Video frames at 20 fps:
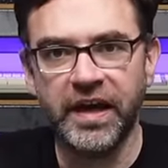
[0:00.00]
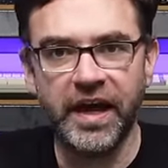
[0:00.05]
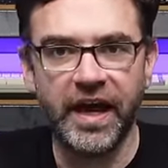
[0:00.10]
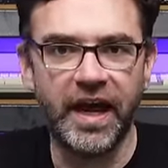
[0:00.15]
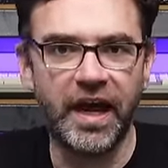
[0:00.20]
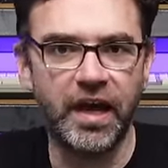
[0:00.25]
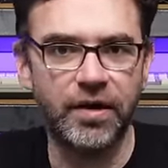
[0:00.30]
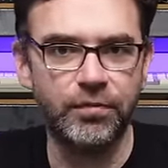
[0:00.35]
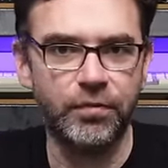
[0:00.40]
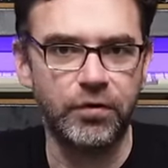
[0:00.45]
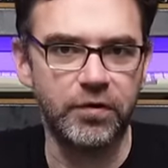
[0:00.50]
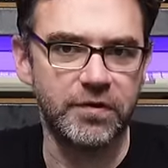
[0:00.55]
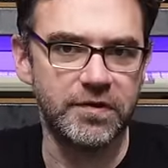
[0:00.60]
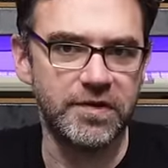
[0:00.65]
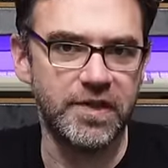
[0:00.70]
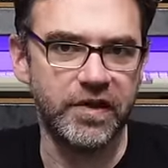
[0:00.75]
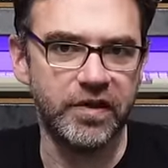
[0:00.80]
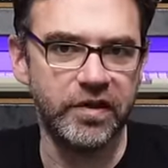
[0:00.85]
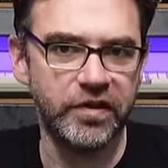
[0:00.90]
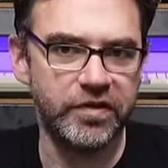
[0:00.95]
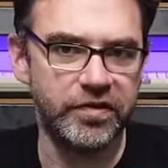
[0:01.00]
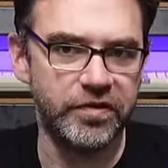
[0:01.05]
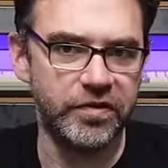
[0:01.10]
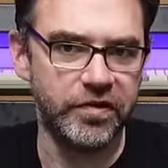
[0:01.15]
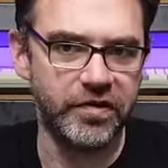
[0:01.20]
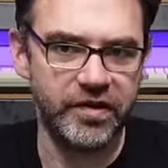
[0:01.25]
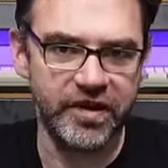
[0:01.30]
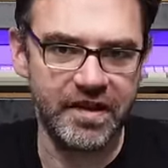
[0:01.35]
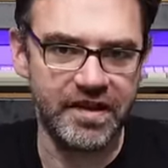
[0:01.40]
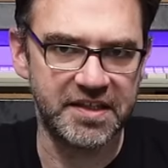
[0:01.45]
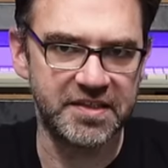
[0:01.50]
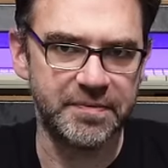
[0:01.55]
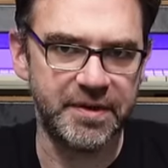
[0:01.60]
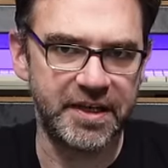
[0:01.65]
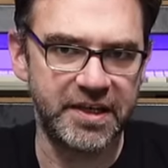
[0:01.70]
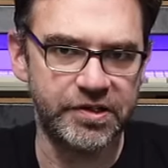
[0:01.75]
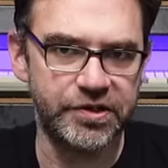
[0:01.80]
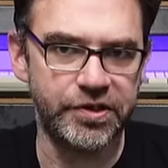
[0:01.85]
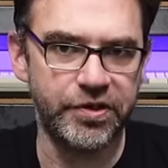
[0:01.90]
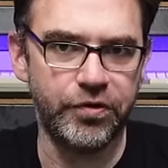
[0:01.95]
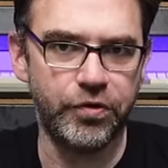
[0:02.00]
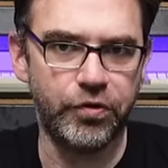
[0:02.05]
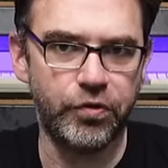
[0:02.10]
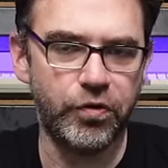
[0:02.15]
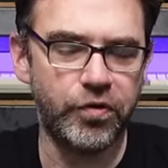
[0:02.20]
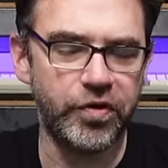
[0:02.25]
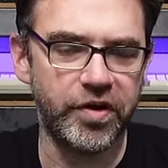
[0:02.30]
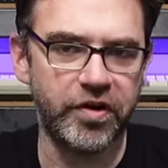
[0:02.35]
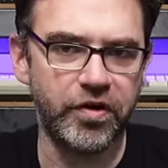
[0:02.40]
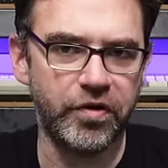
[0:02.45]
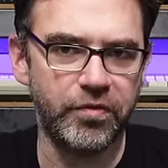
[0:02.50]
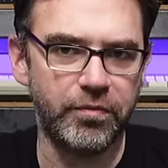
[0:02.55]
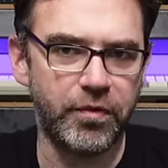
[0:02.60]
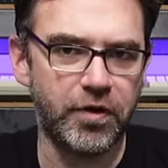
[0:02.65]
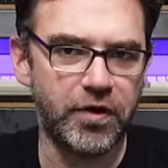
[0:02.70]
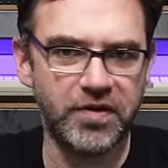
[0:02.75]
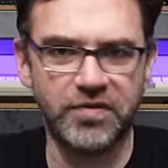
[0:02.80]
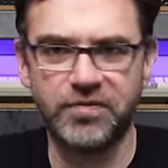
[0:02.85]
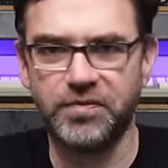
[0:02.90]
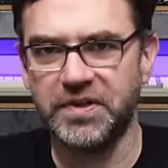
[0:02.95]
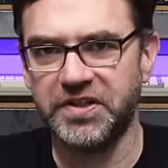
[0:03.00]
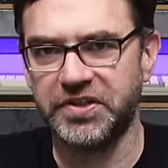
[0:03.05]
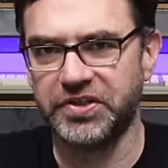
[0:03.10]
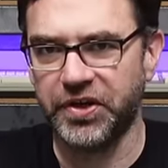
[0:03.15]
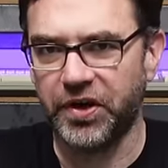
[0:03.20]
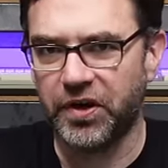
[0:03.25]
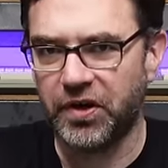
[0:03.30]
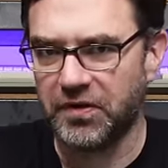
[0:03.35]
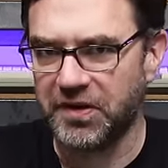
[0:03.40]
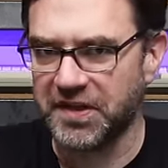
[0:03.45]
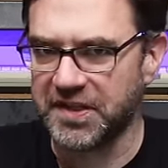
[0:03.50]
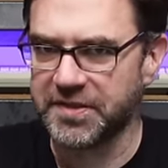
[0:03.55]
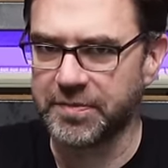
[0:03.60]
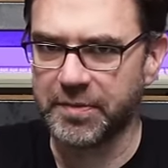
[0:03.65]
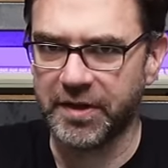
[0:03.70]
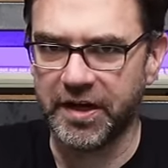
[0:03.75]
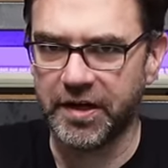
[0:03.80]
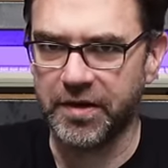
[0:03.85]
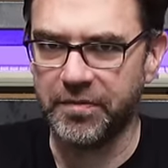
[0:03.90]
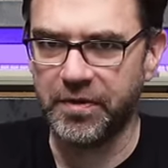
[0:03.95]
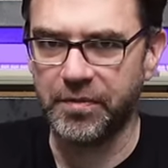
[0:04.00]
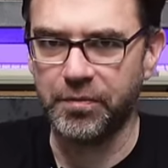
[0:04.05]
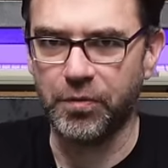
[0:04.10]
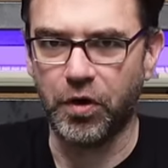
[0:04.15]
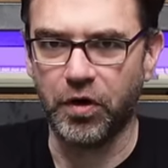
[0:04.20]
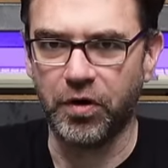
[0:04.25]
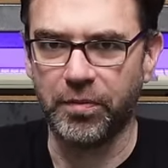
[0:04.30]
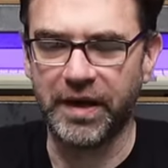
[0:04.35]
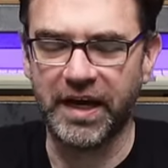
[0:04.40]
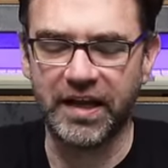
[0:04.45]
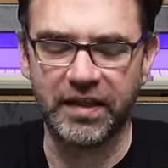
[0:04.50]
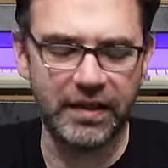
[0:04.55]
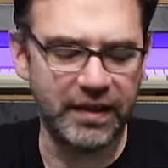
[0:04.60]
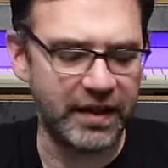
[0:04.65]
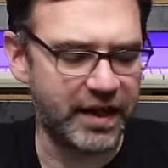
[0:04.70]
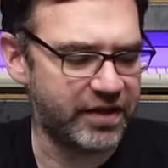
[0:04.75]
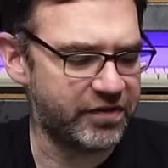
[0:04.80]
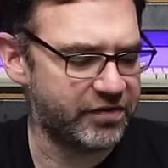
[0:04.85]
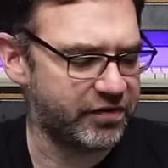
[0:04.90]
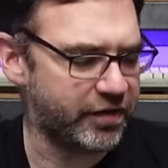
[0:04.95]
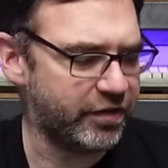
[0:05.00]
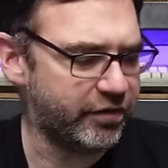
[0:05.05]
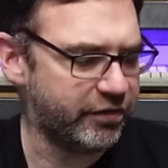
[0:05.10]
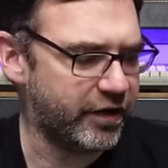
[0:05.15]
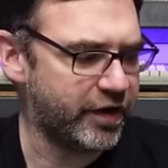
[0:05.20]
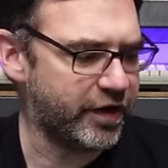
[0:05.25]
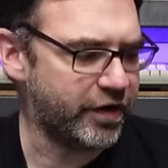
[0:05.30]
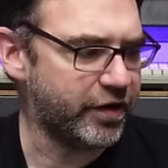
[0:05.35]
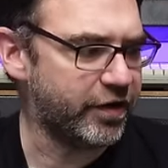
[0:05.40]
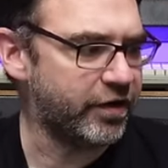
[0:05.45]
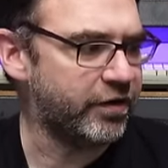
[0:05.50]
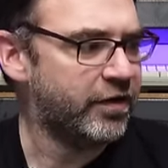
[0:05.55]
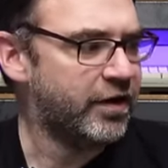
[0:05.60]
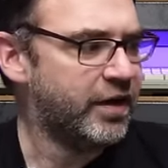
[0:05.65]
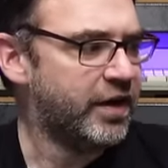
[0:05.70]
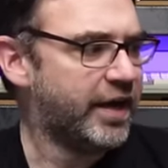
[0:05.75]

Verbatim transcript: And we're also going to do the expansion audio mod, which I'll explain a bit more about later in the video.